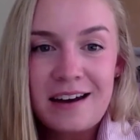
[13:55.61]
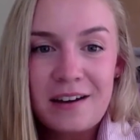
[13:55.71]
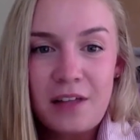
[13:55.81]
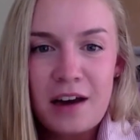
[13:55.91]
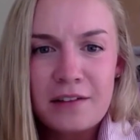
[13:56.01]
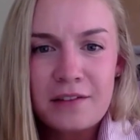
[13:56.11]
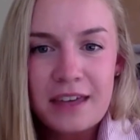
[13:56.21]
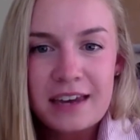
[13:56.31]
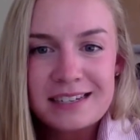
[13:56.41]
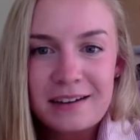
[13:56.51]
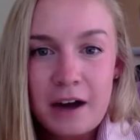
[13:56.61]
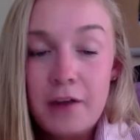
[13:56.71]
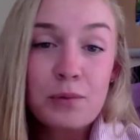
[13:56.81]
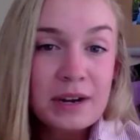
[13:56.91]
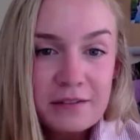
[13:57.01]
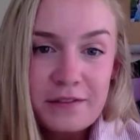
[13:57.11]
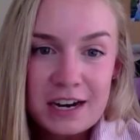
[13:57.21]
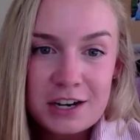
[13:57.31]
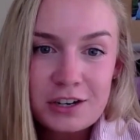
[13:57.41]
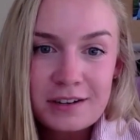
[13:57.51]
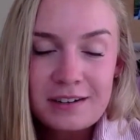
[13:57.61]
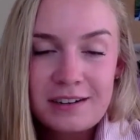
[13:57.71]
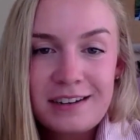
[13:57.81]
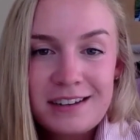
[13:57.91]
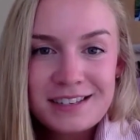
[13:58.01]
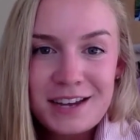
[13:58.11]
a lot of reinfection. So